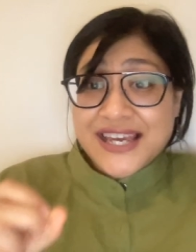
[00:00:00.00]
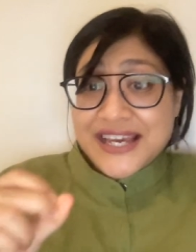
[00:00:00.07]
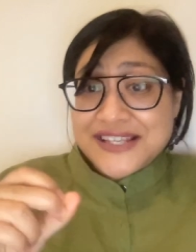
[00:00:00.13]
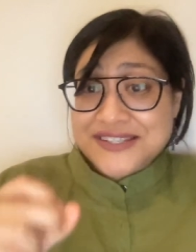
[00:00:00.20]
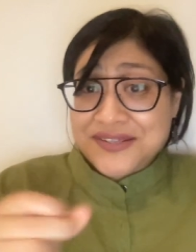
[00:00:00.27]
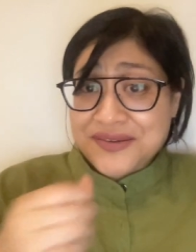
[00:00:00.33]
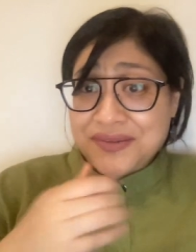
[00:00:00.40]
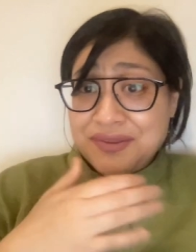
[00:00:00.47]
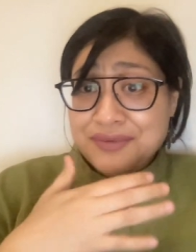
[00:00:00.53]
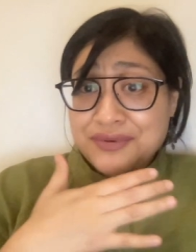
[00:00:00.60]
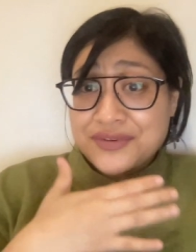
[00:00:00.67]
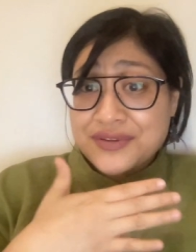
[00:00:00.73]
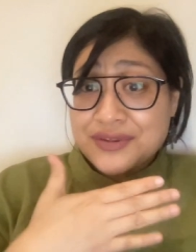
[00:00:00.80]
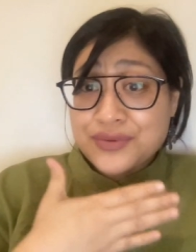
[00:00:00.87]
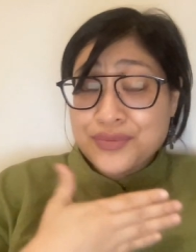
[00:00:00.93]
And so
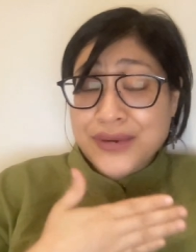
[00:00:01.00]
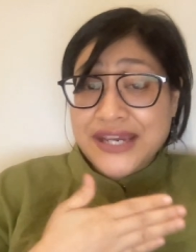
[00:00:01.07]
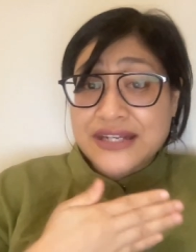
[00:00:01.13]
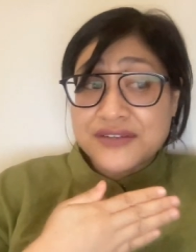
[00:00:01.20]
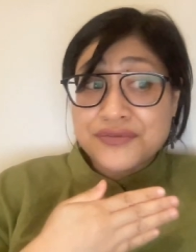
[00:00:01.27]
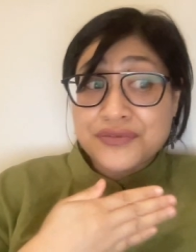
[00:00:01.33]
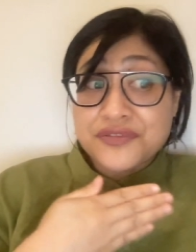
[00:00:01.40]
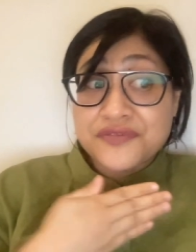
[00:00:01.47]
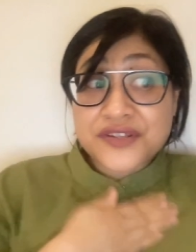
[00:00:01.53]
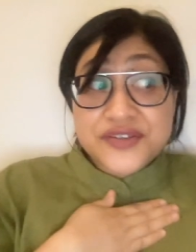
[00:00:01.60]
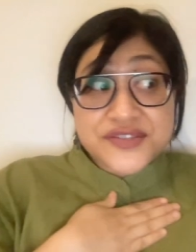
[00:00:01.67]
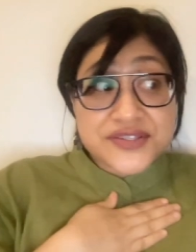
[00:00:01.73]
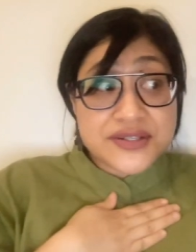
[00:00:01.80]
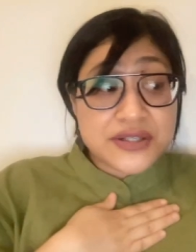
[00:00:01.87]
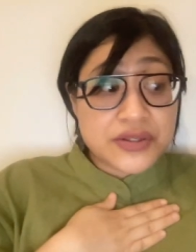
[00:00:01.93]
the, the right of
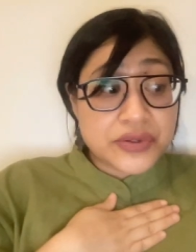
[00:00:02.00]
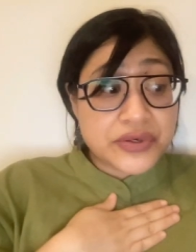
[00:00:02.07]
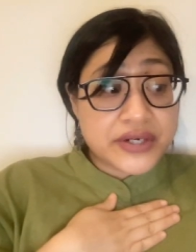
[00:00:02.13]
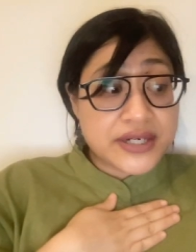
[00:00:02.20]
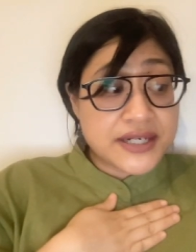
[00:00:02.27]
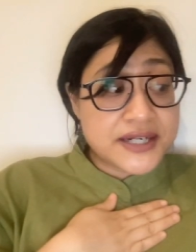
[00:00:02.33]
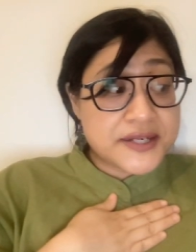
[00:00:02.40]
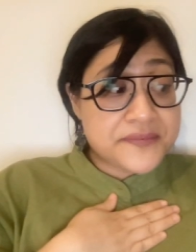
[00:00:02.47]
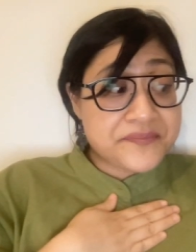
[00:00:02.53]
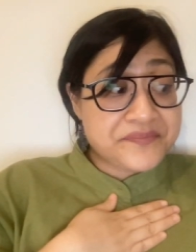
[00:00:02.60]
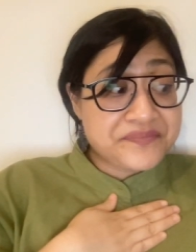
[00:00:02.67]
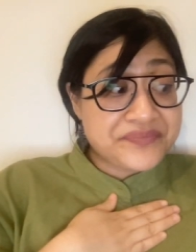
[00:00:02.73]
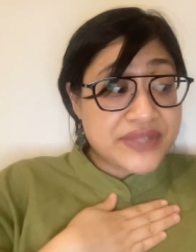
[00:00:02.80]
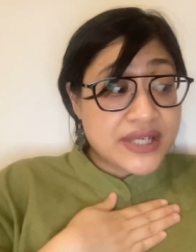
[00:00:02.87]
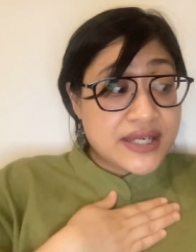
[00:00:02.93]
refusal, or
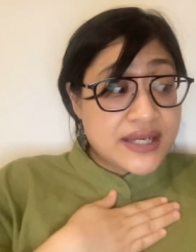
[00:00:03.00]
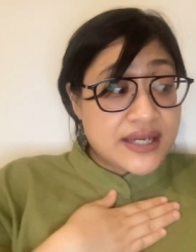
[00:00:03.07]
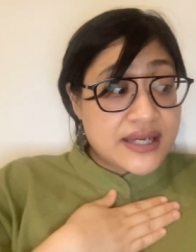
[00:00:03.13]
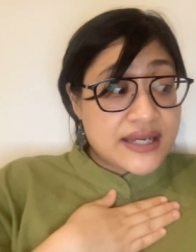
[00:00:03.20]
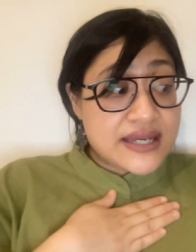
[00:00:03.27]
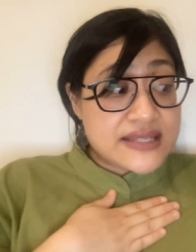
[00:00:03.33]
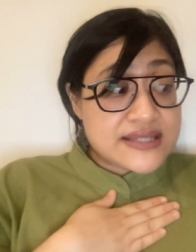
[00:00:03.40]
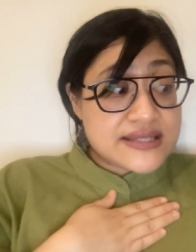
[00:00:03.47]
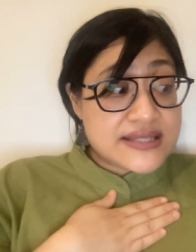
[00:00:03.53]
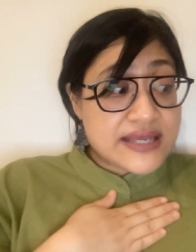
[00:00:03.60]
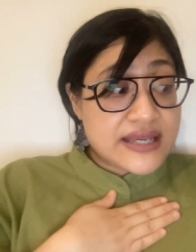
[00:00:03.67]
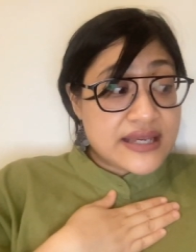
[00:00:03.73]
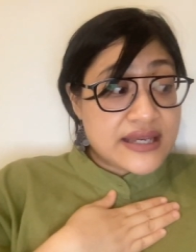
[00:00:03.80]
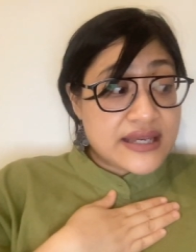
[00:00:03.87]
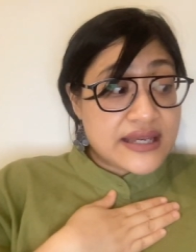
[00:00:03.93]
um, as
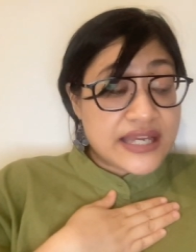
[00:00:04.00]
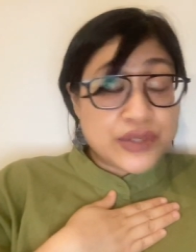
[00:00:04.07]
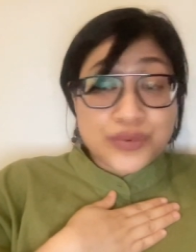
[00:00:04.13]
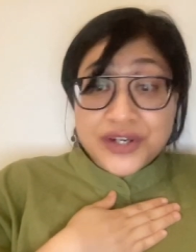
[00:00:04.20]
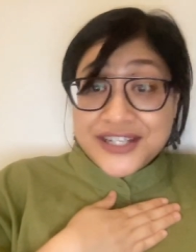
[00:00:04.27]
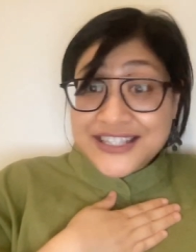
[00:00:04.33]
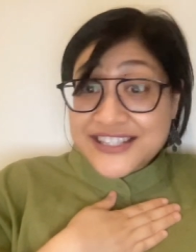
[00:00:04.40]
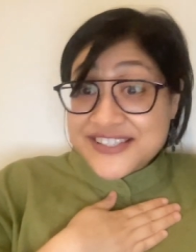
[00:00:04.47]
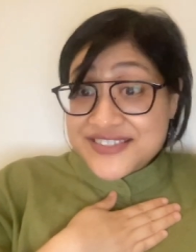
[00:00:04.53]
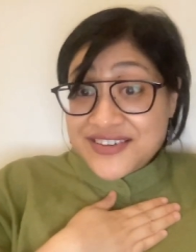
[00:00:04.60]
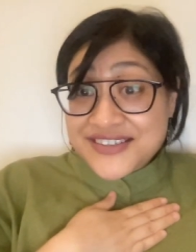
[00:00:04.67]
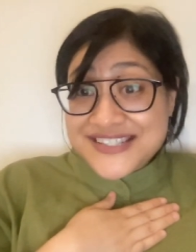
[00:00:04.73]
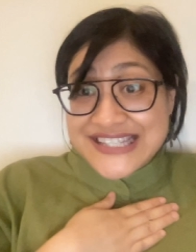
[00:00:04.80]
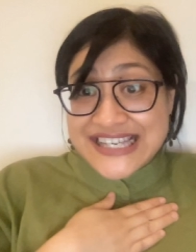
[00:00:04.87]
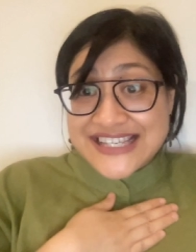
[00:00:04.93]
uh, Edouard
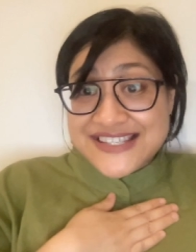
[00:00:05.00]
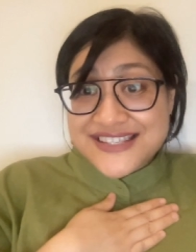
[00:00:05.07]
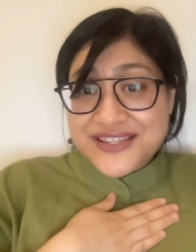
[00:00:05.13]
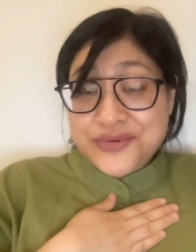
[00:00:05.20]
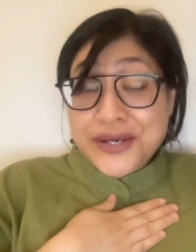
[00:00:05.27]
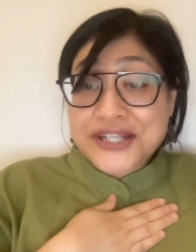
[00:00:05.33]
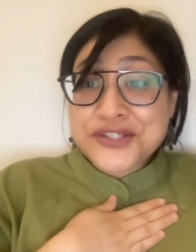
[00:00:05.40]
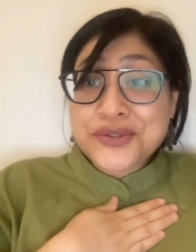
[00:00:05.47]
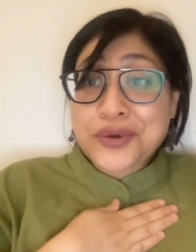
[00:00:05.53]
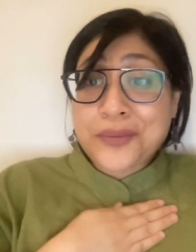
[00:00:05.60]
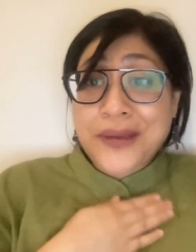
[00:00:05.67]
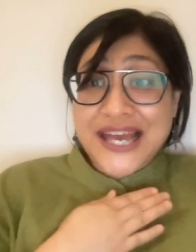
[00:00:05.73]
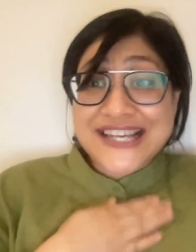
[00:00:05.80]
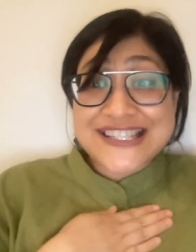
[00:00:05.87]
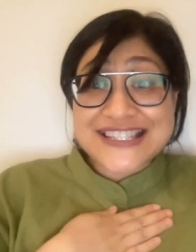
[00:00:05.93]
Glissant says, the right to
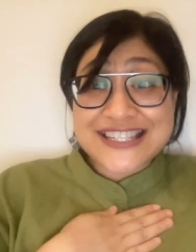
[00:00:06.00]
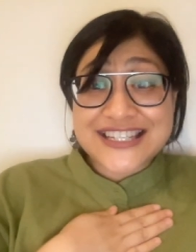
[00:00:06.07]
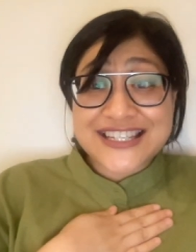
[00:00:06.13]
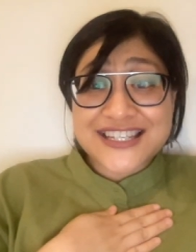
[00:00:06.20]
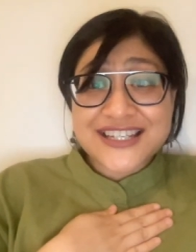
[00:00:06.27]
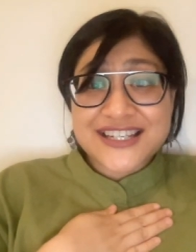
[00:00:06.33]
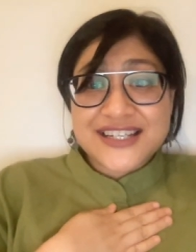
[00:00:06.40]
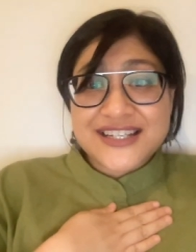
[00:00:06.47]
opacity,